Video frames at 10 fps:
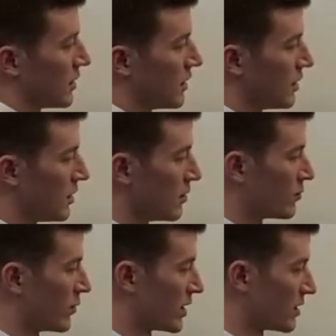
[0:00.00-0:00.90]

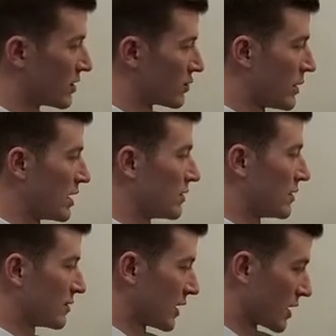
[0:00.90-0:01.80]
we can expand in
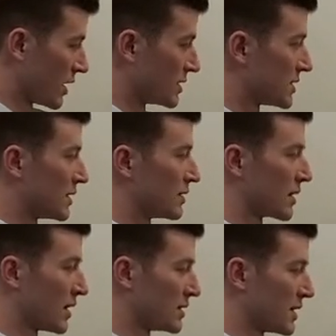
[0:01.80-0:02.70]
things like content and
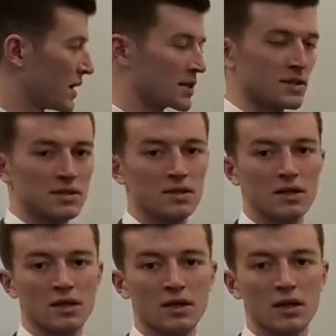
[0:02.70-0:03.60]
context
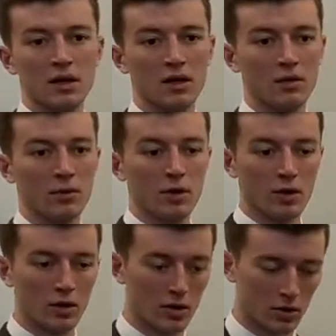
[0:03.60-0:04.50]

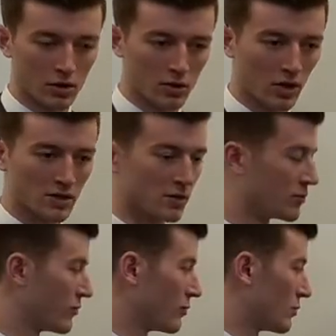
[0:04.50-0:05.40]
across a
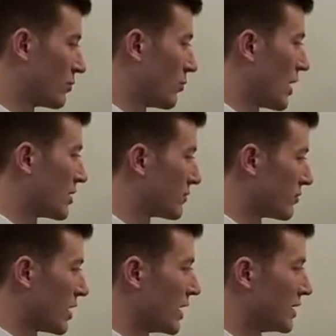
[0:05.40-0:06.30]
wider
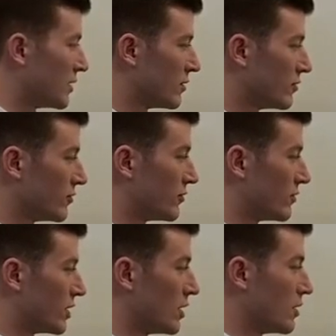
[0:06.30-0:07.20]
variety of